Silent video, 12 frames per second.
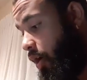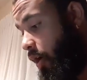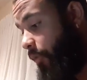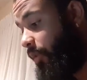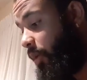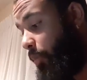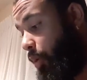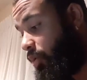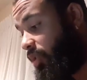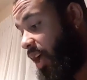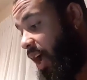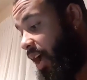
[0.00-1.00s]
of the
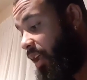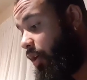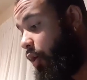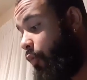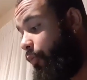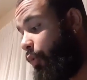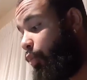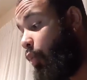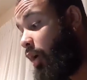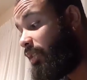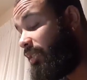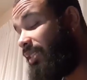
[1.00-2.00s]
Most High over
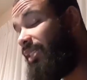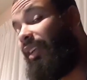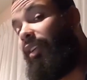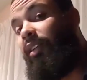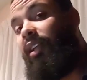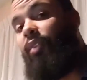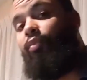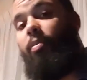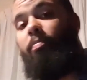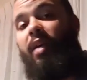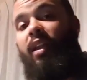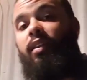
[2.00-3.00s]
one sinner that
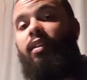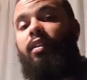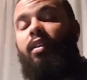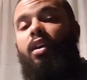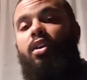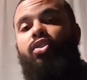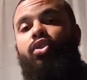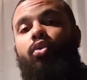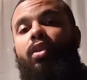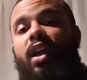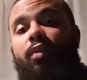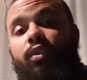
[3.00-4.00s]
repented. So
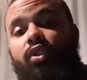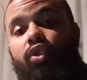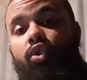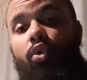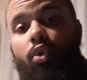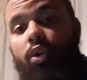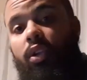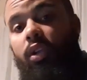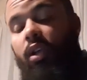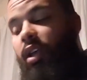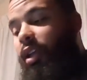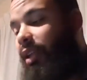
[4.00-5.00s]
there is joy.
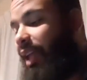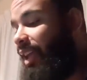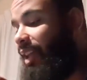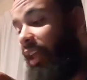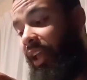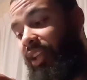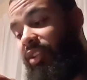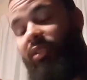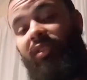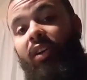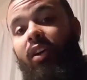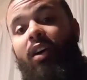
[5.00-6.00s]
Hey, the
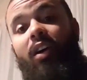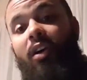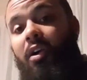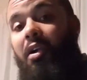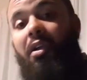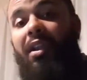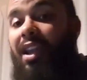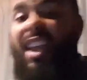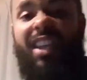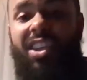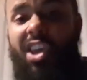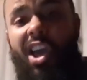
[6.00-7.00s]
angels are, are
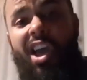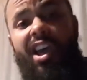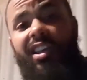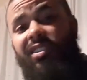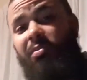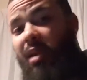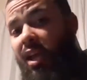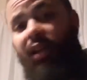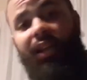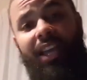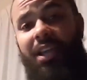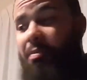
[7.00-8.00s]
like, yes, man.
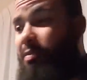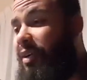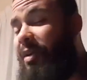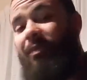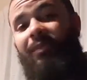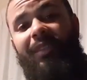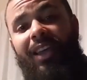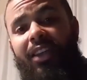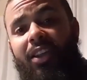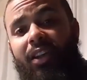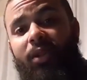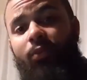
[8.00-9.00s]
Hey, pop,
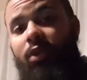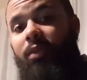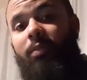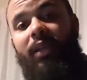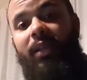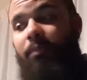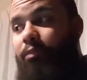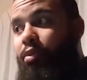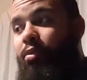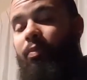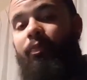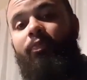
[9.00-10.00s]
another one, man.
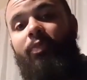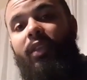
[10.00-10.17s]
Boom.